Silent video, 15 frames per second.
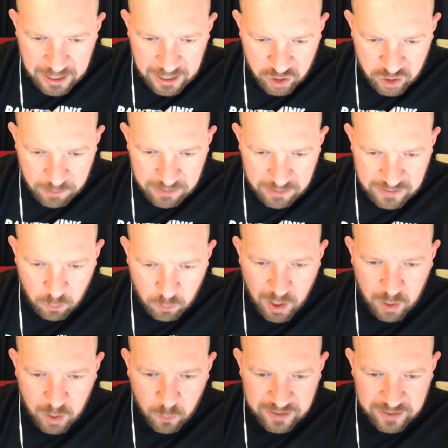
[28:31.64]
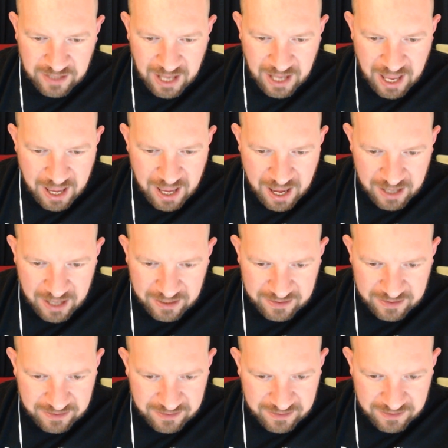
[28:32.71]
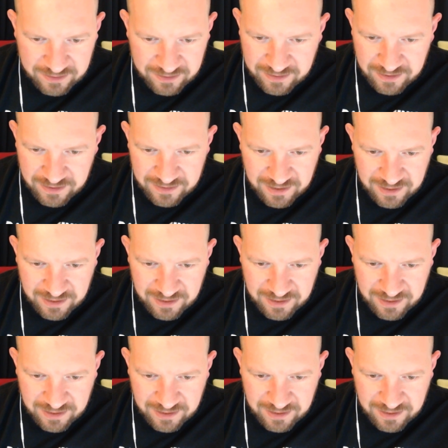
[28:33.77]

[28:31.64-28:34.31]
Jamie saying Wild West Exodus.